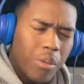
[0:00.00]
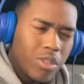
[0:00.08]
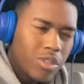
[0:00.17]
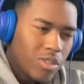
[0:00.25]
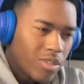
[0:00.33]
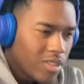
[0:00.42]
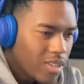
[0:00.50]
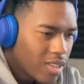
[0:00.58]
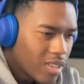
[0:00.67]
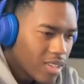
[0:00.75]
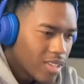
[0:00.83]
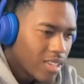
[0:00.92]
you
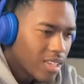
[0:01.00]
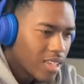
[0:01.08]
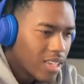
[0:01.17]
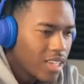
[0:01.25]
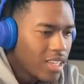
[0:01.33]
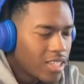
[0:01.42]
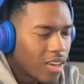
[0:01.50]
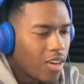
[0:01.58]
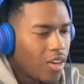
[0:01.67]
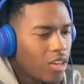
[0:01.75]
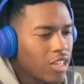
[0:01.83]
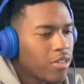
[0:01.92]
it's a
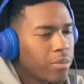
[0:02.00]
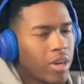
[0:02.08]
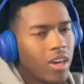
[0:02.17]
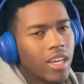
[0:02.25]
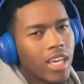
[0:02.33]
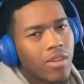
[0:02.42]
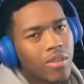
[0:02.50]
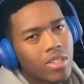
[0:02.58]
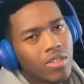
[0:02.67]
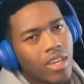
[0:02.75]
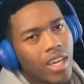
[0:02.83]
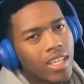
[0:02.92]
whole different ballgame once you
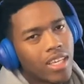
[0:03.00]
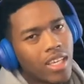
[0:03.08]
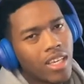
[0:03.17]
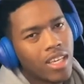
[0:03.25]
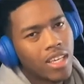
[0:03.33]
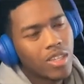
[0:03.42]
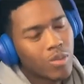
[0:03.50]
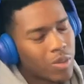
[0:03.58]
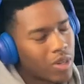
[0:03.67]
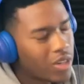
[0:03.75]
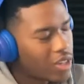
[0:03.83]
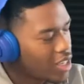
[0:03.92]
got kids,
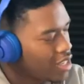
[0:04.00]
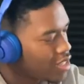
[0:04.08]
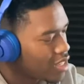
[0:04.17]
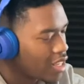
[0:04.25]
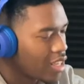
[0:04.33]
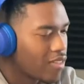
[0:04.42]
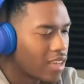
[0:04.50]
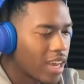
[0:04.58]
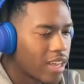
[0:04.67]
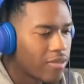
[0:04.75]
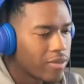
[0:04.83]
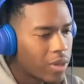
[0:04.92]
bro. He shouldn't even got
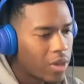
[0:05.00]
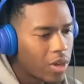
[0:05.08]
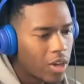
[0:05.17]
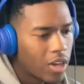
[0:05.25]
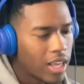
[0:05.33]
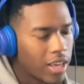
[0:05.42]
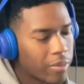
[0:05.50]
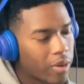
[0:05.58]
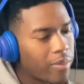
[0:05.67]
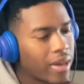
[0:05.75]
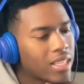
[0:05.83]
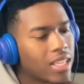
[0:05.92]
them all. Like, bro,
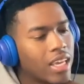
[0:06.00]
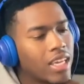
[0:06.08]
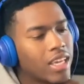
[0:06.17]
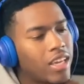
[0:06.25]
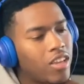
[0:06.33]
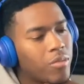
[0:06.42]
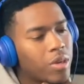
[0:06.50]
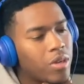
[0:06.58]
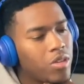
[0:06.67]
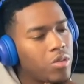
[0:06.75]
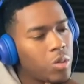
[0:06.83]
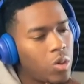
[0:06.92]
my thing is, bro,
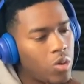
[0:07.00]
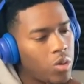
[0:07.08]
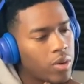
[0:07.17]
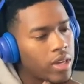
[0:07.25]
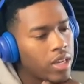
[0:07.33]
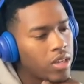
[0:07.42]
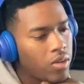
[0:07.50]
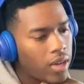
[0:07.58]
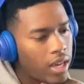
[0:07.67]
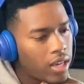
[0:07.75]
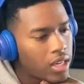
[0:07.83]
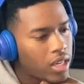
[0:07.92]
you moved away, you
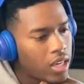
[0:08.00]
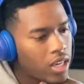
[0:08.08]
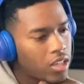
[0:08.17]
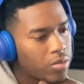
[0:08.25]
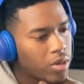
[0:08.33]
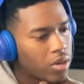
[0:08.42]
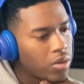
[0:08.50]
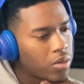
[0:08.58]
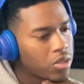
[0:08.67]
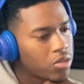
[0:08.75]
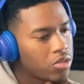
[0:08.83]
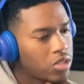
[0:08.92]
had kids, bro. What
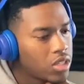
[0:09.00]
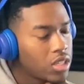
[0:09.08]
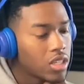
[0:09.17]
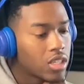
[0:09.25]
you should have